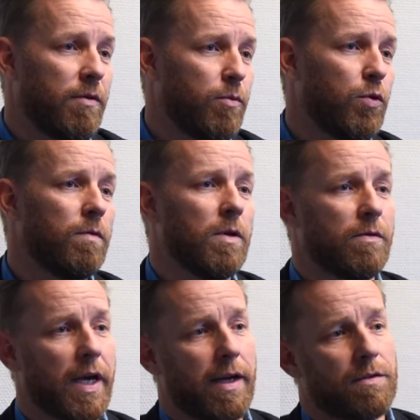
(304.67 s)
removal of
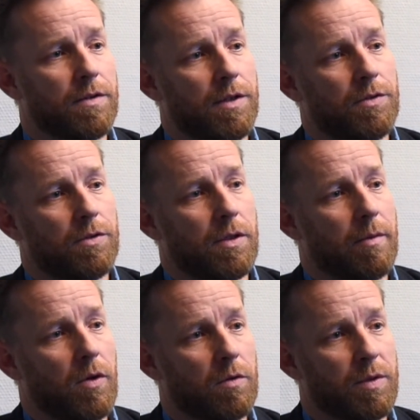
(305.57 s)
cancer tissue in a
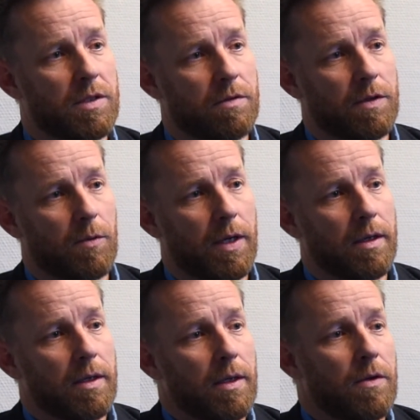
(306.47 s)
more specific way.
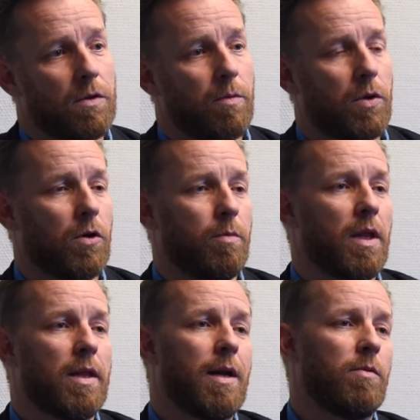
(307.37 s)
So we hope
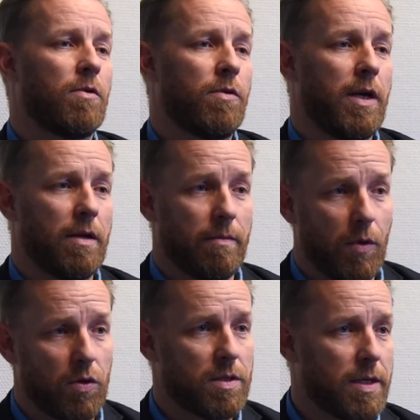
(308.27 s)
that will create a
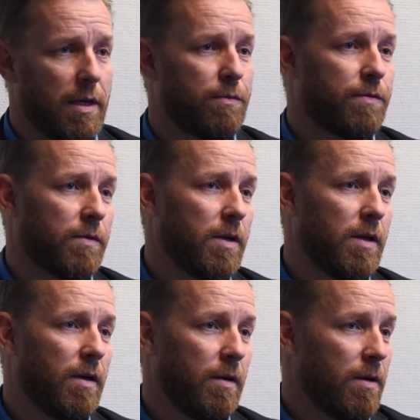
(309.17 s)
more safe,
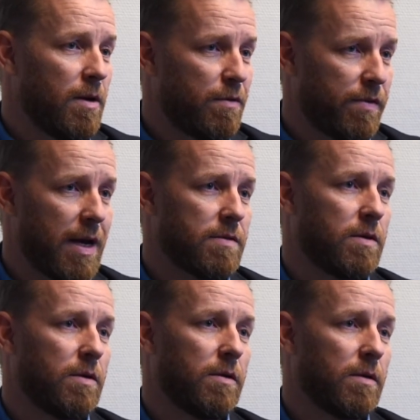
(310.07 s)

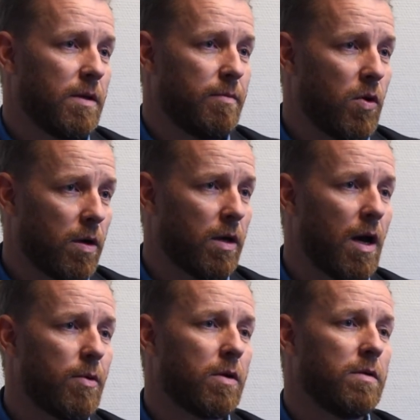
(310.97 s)
faster, more
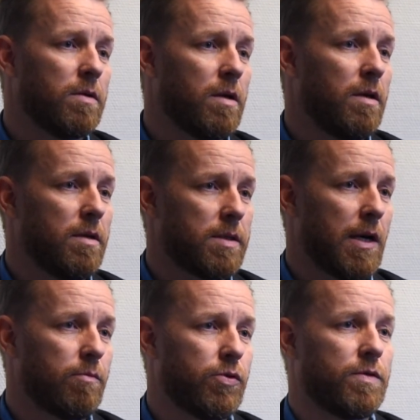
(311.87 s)
economical,
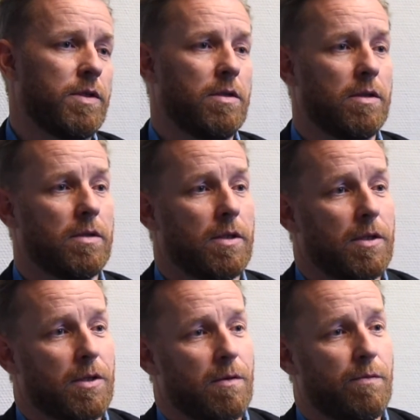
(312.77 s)
sound procedure
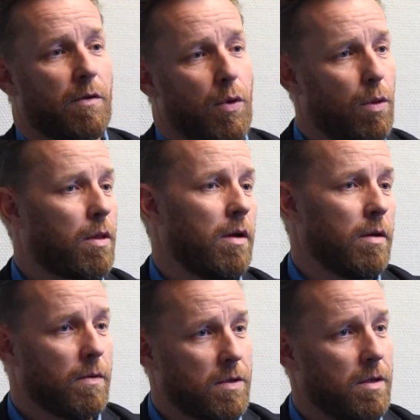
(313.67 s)
for both the
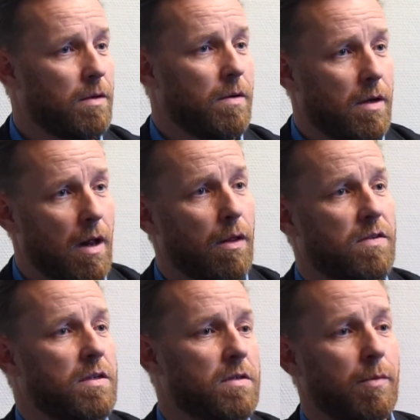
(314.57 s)
health
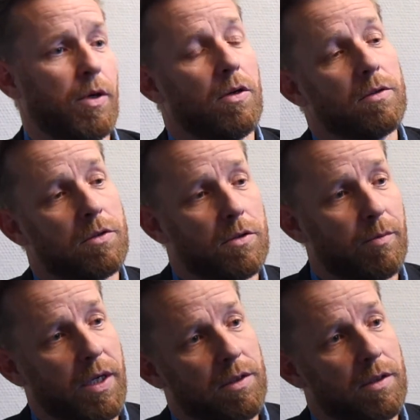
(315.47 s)
system but also the
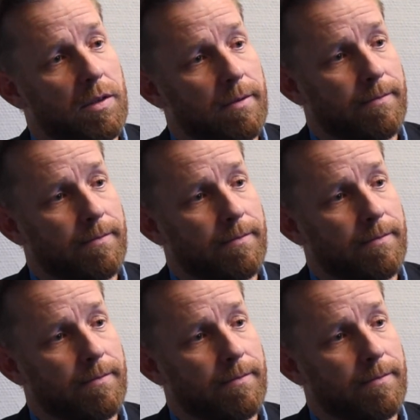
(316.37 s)
patient.